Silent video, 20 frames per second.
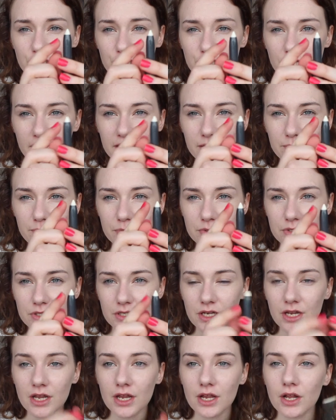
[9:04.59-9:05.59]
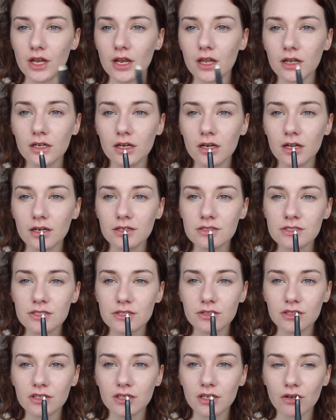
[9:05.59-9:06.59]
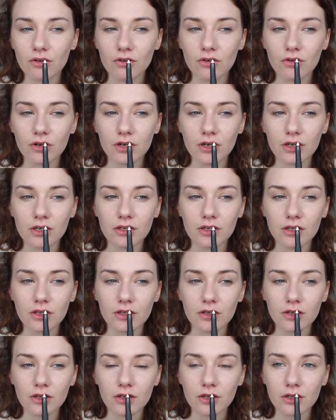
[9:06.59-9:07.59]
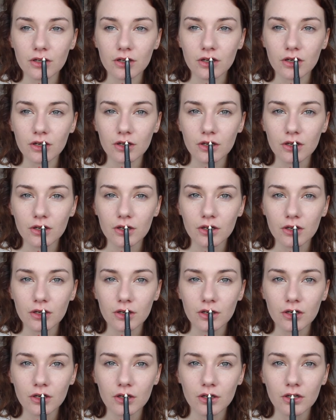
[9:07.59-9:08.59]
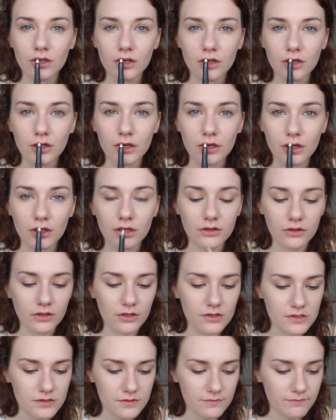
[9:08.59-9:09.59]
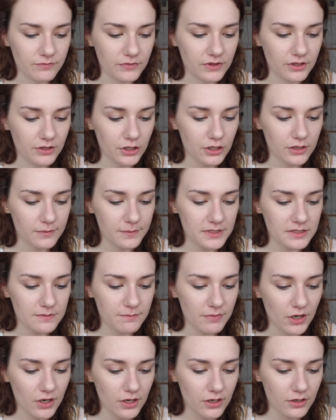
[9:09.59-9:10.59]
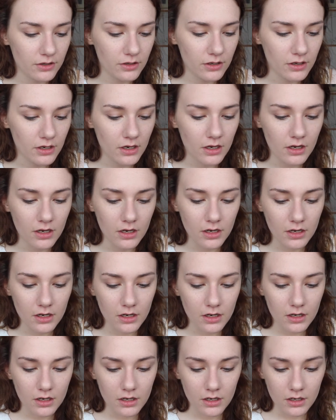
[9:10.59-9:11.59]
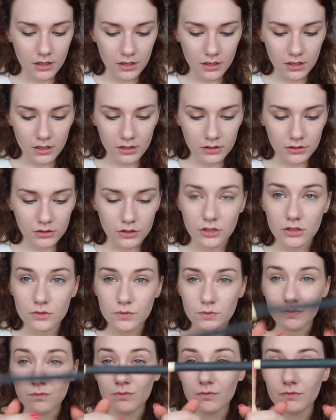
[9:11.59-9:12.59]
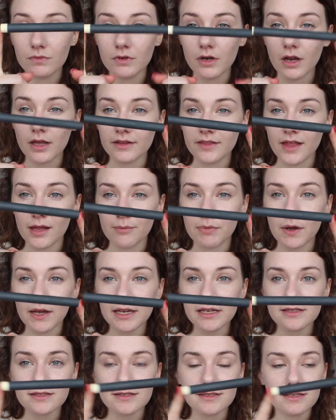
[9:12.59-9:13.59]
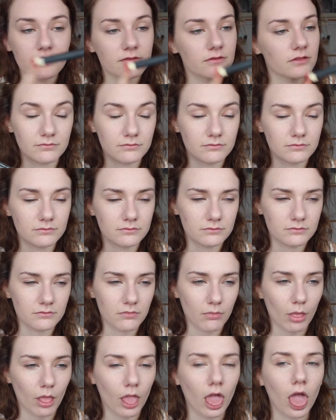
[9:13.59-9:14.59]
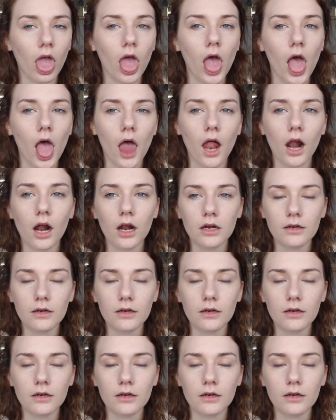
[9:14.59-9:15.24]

shaped like a liner, so you can get right into the, you know, those your cupid's bow. Good, like that Bite. Ugh,